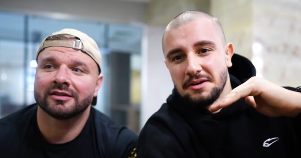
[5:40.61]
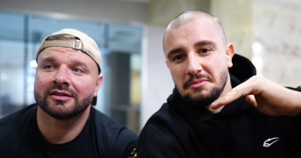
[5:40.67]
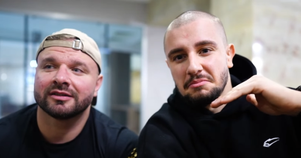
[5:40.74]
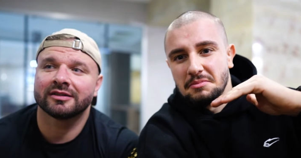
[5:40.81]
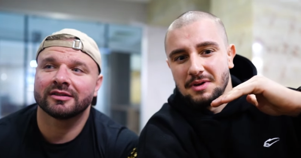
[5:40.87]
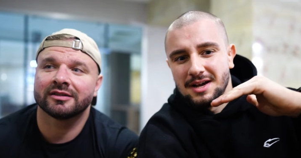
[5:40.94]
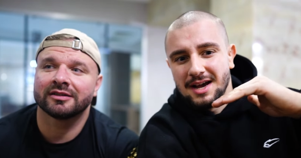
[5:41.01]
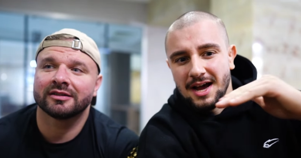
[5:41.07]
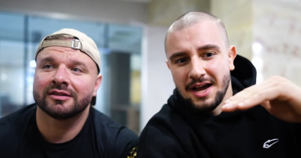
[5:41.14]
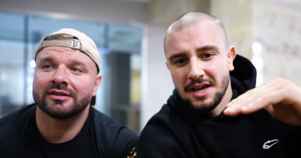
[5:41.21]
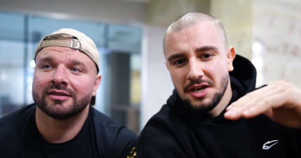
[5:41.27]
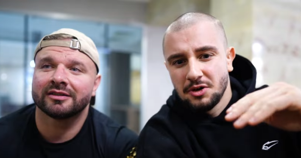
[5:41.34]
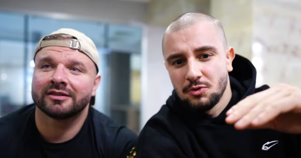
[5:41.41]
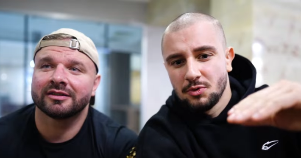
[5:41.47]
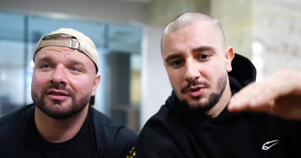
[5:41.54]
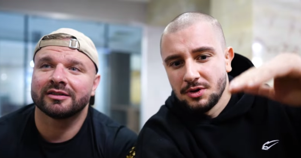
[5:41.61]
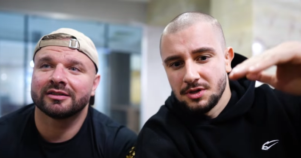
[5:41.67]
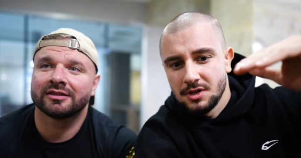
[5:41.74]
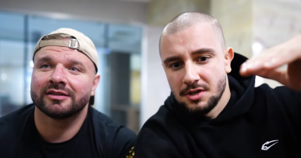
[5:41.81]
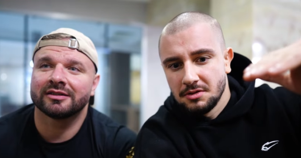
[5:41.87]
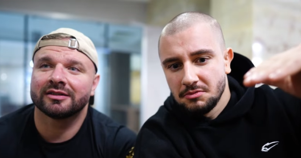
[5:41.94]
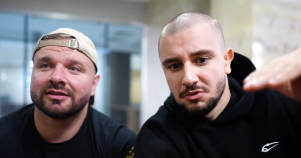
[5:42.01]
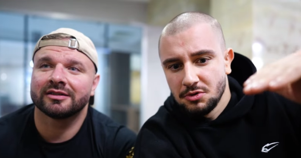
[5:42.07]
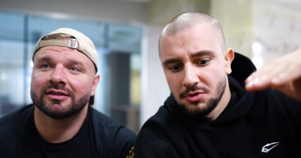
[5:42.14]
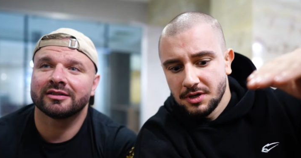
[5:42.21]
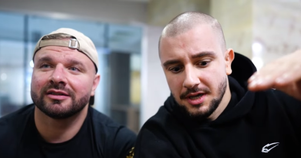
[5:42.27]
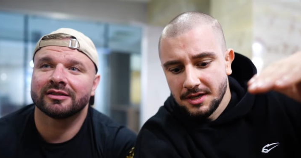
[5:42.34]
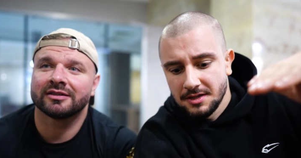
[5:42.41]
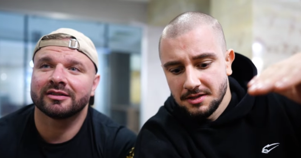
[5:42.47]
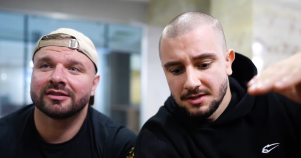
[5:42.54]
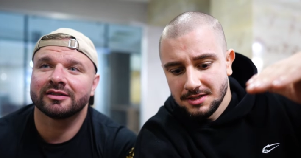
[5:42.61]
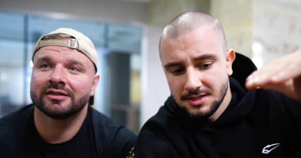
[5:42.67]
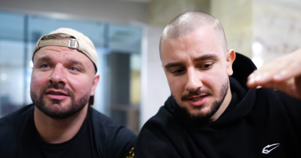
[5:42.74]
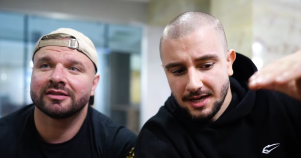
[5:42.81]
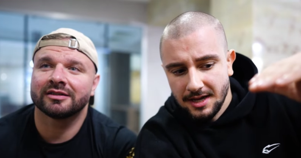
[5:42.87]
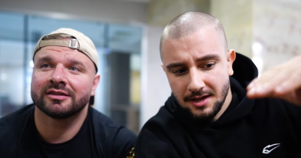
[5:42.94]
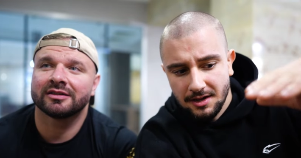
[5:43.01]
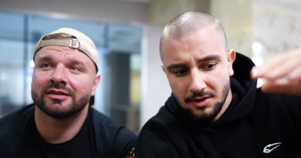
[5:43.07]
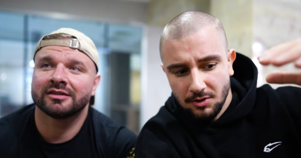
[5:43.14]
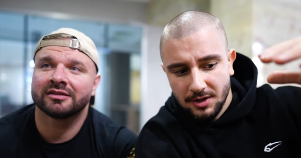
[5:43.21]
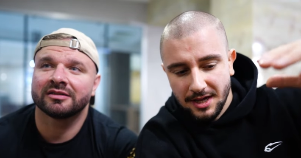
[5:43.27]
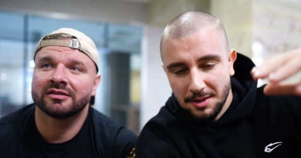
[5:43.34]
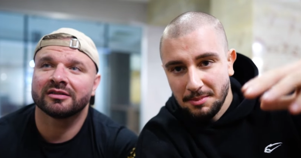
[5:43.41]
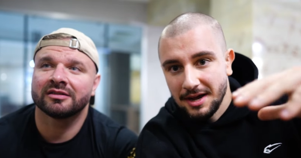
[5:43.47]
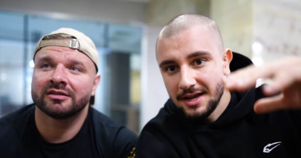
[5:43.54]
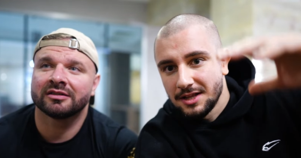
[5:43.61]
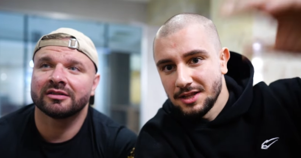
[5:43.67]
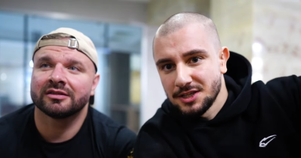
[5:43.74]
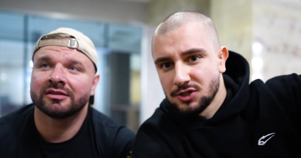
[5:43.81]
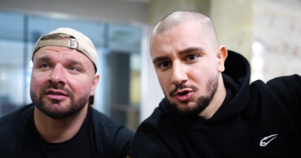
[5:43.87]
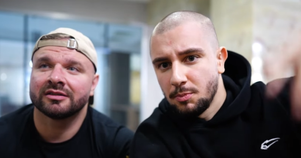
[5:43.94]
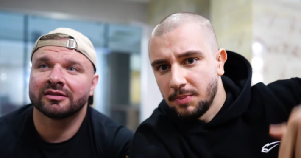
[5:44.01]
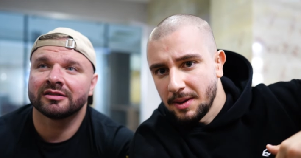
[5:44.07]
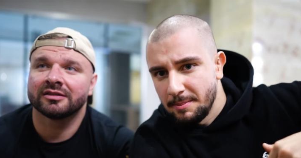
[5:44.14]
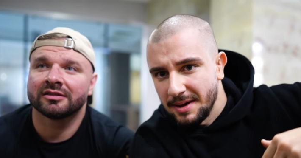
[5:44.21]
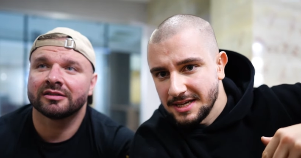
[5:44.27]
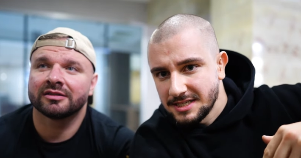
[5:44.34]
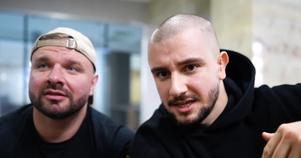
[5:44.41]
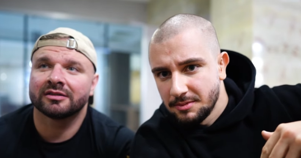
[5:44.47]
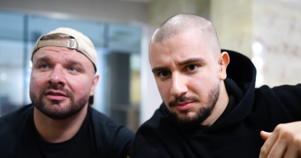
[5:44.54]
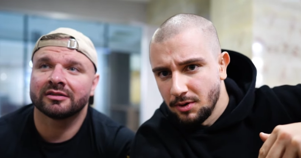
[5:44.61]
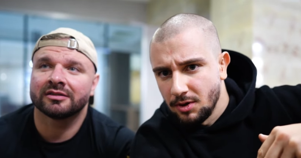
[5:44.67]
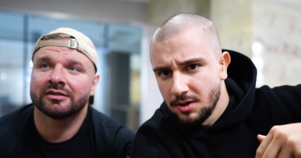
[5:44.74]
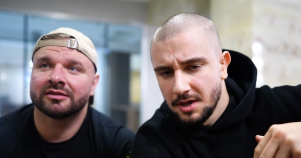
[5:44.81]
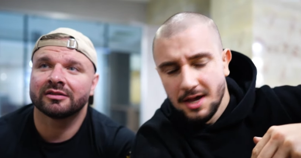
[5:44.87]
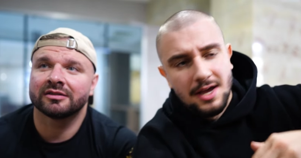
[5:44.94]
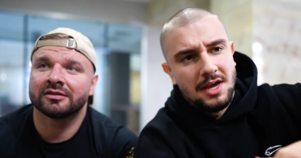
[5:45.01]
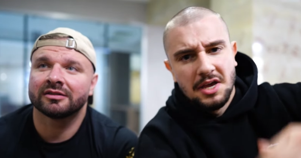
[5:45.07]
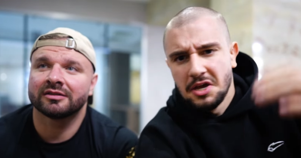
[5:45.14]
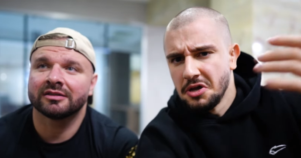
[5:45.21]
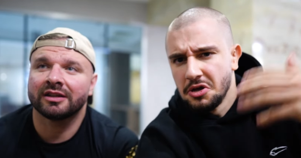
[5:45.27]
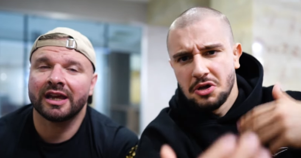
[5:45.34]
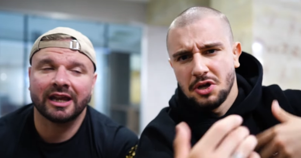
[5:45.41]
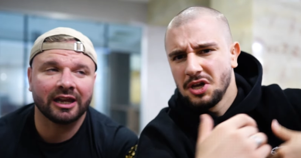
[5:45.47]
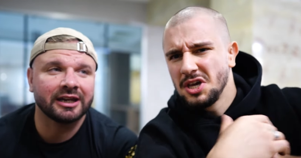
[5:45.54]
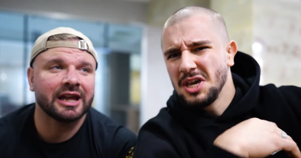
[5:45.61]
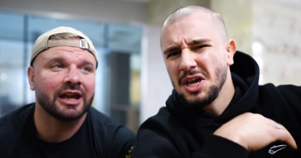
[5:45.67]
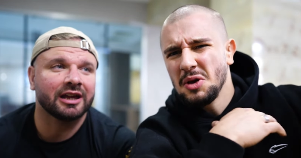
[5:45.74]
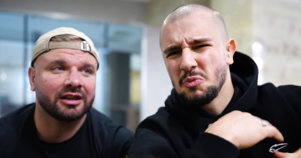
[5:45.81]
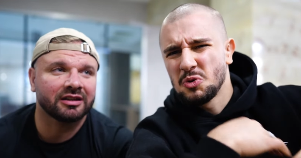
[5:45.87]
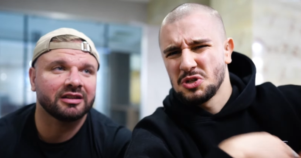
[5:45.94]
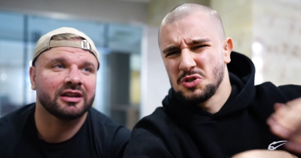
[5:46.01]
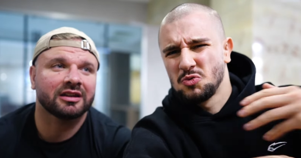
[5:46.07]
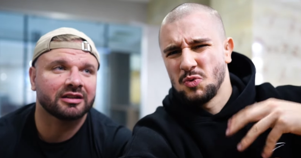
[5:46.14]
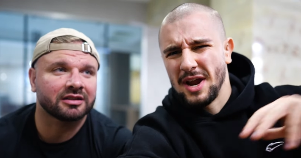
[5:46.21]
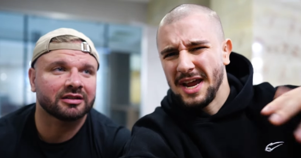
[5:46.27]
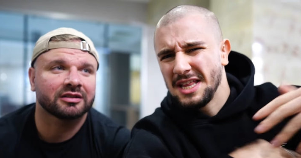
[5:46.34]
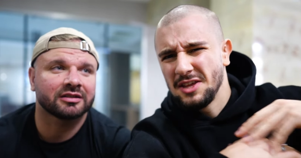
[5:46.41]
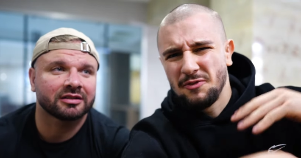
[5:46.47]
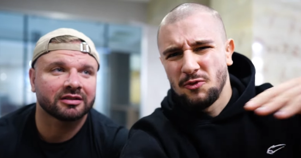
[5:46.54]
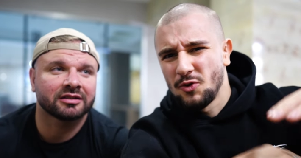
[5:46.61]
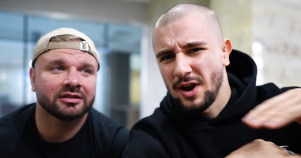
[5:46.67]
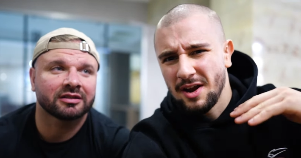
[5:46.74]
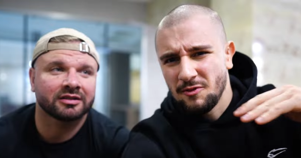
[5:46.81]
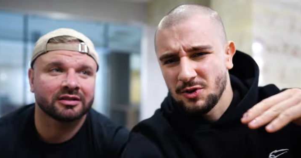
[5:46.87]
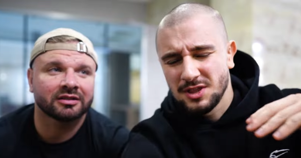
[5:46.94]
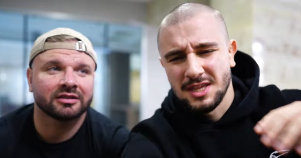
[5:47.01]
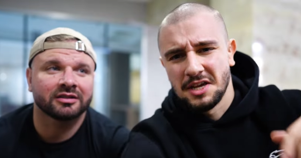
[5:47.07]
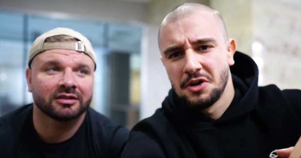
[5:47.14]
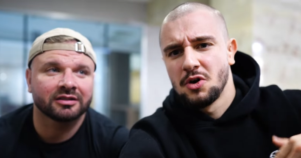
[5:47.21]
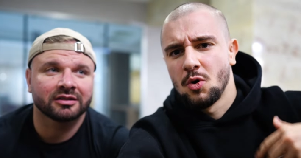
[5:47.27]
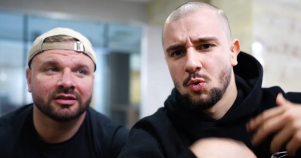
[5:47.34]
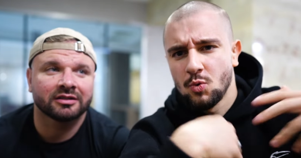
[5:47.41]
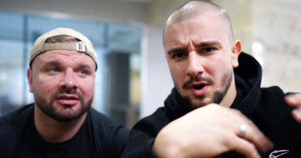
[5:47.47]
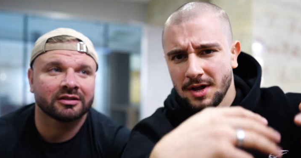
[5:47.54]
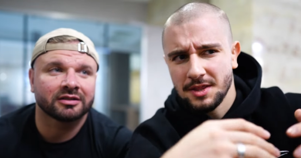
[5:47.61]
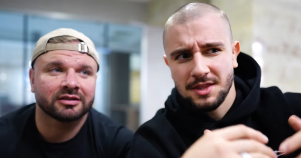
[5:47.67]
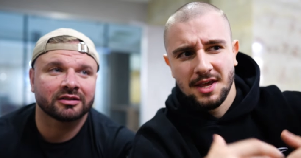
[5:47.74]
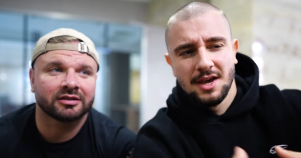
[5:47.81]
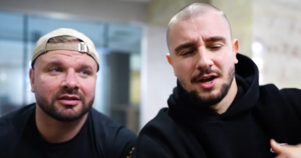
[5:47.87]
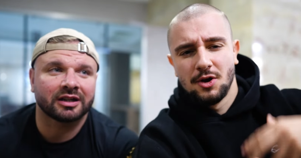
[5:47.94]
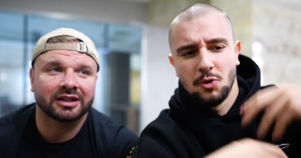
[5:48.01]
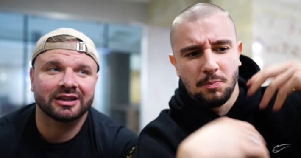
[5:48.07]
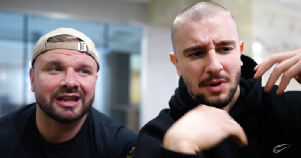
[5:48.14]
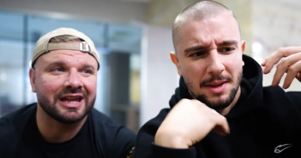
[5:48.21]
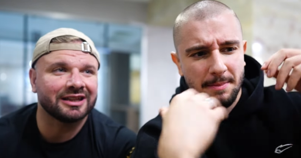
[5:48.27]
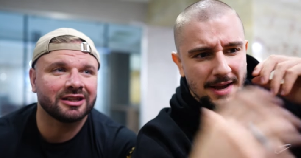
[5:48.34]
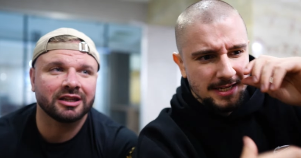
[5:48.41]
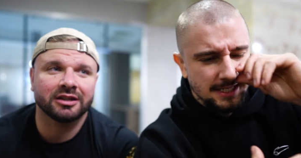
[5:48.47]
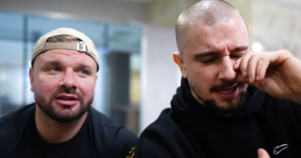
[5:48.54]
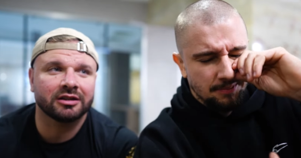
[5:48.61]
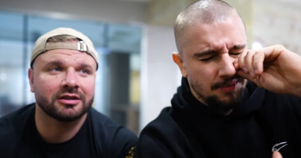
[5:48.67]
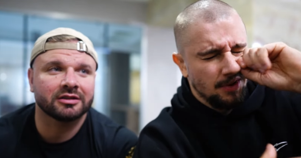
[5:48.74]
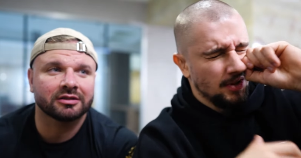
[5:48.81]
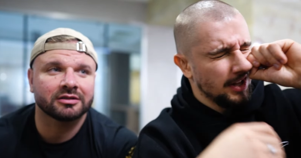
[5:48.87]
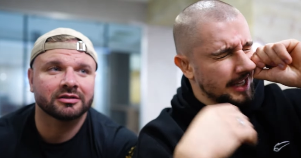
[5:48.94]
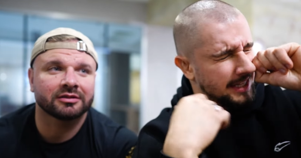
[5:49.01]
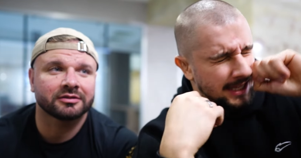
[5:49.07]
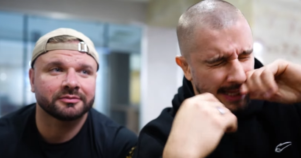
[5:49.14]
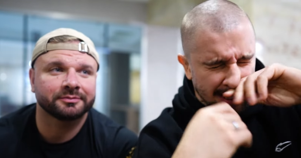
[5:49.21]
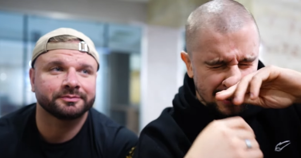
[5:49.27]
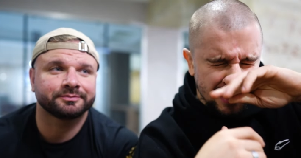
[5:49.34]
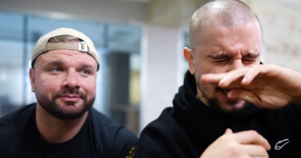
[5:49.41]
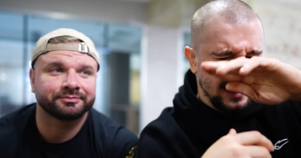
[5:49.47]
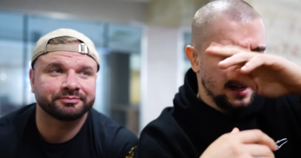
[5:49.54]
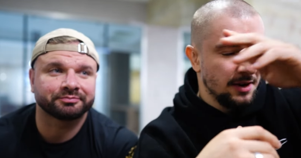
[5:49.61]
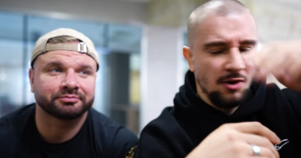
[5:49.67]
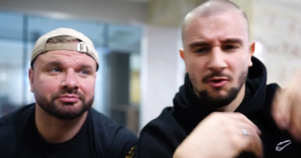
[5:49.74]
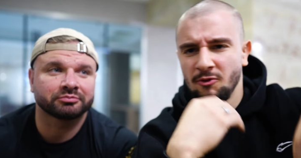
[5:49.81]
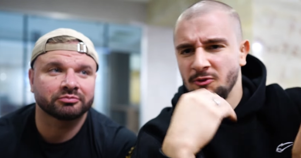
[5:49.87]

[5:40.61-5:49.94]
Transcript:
Speaker 1: a guy who can you can say, okay, Mike, let's go play basketball and he was yeah. ready for everything. Go run, go athletic, play basketball, yeah. athletic, go